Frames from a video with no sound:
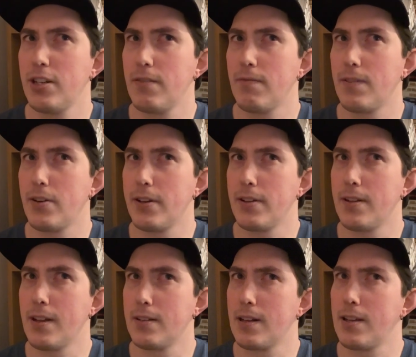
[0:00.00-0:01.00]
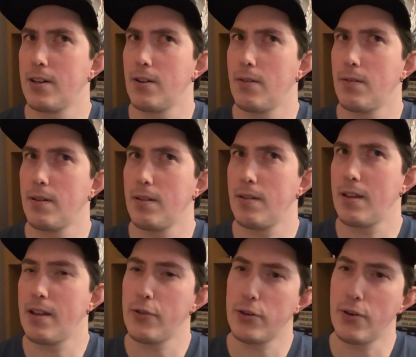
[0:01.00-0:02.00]
various things, like, you know,
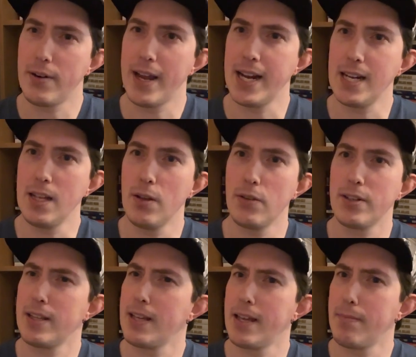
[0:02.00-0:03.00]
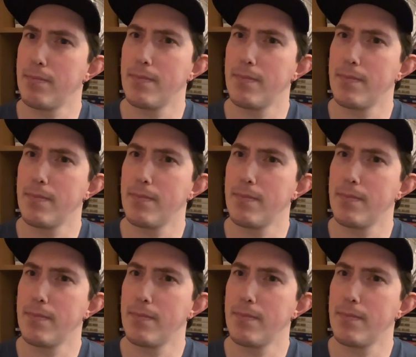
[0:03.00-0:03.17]
certain ideals he